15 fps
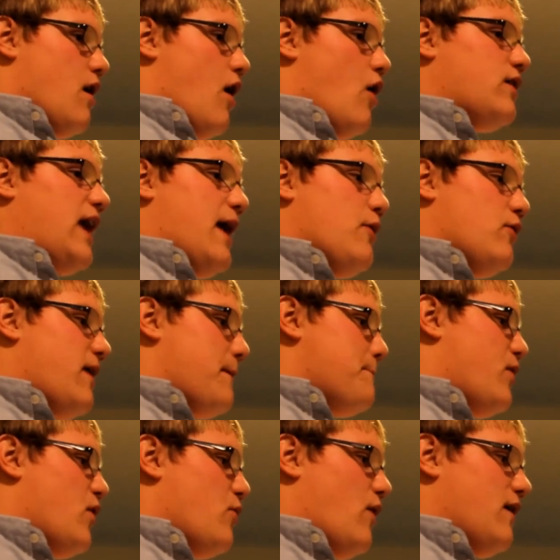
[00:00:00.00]
Okay, well then
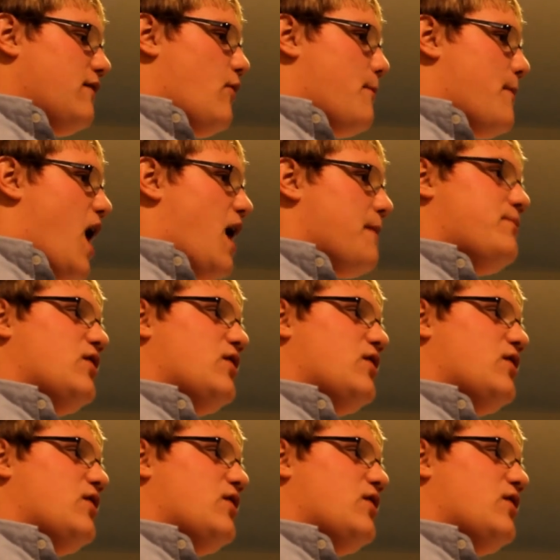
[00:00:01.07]
put one of them on.